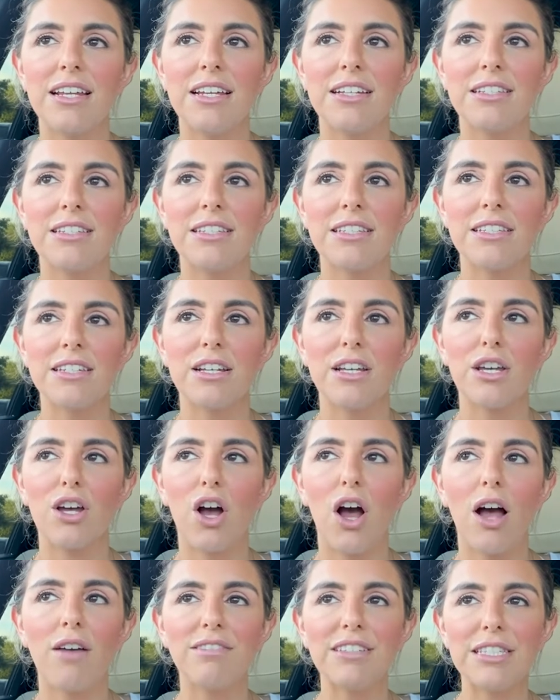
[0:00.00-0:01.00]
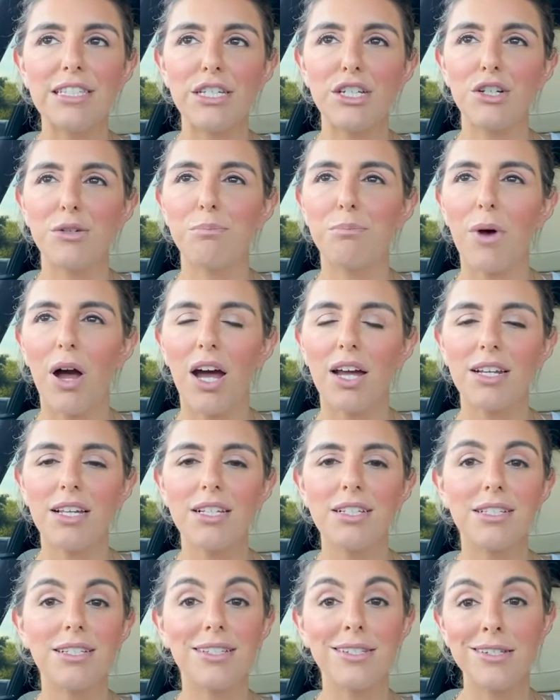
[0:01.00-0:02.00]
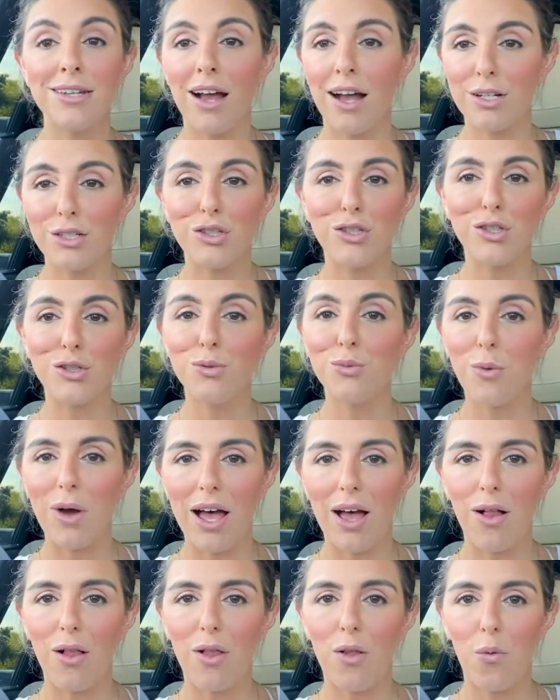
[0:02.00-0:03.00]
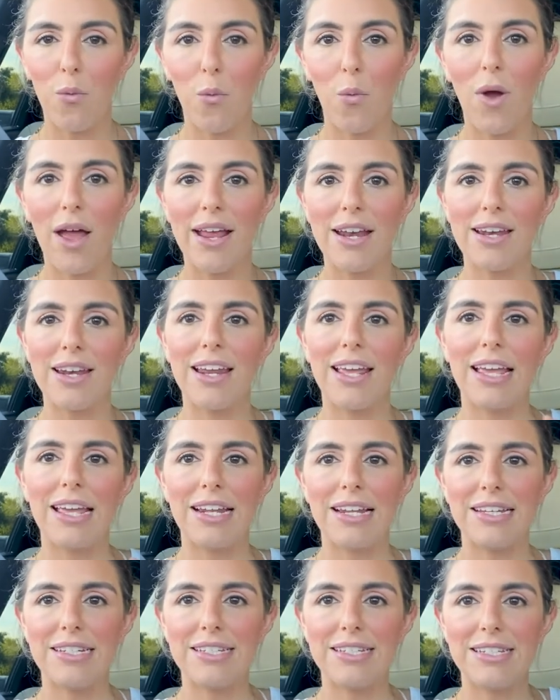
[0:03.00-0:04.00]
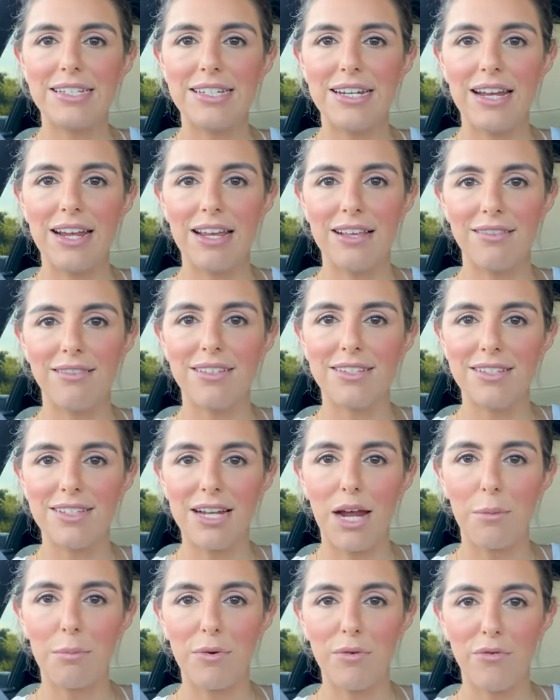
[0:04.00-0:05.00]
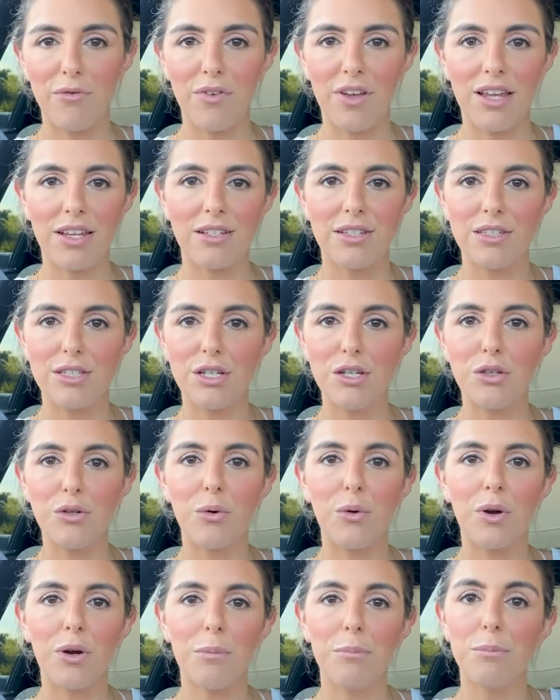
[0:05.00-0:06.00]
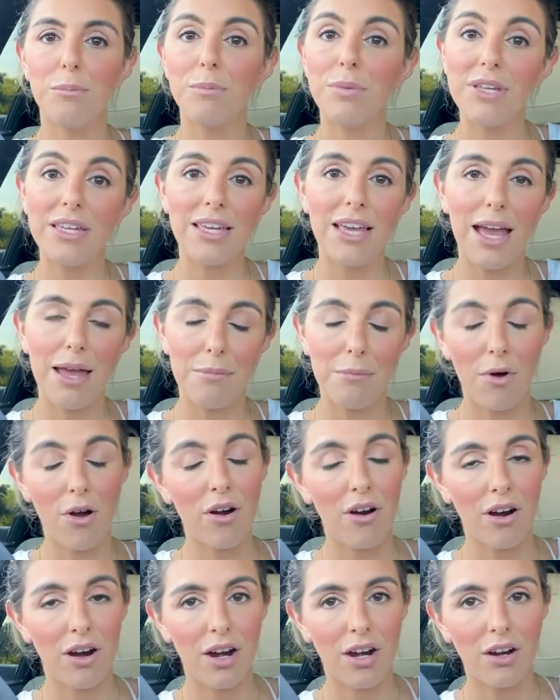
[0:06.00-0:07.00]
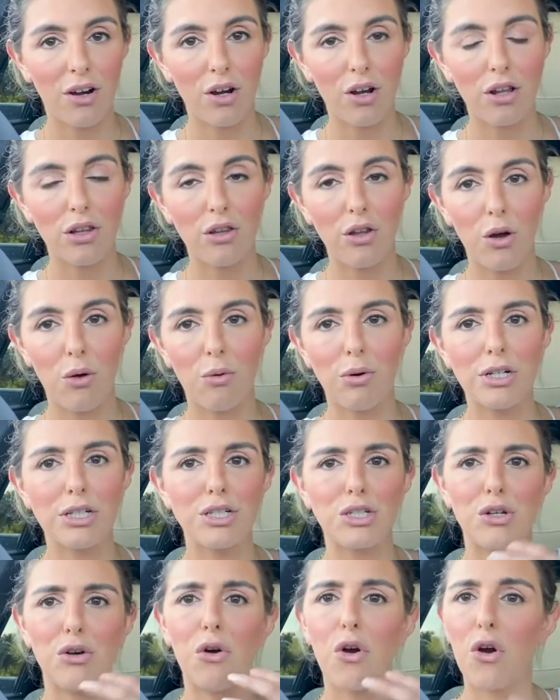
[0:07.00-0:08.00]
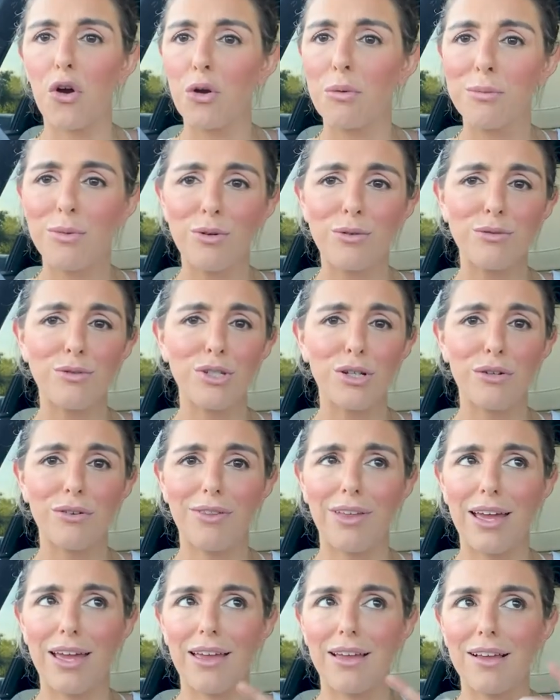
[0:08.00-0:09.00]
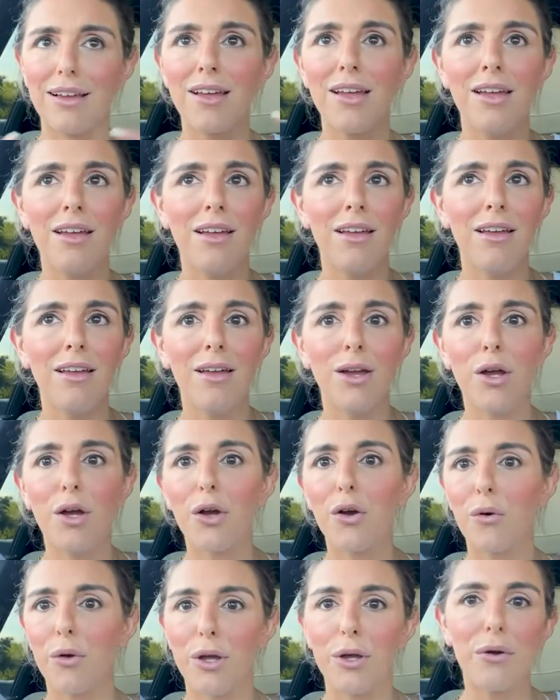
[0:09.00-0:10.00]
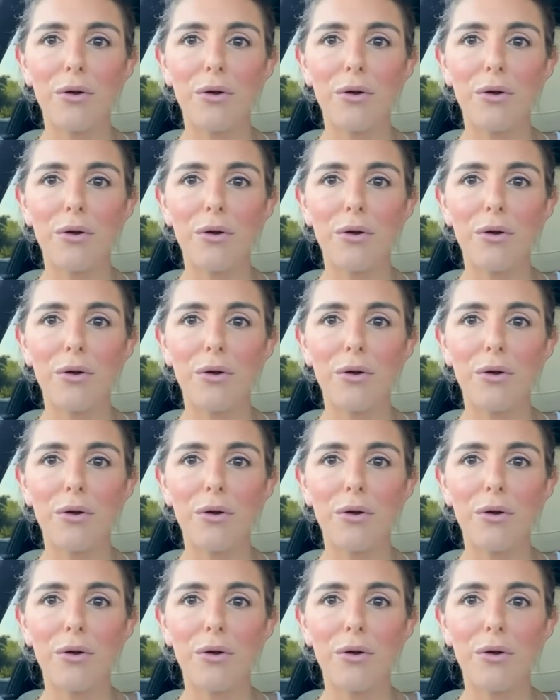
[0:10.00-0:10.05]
it's obviously your body does not do well when it is in this type of phase. Your BMR lowers, your hormones are like going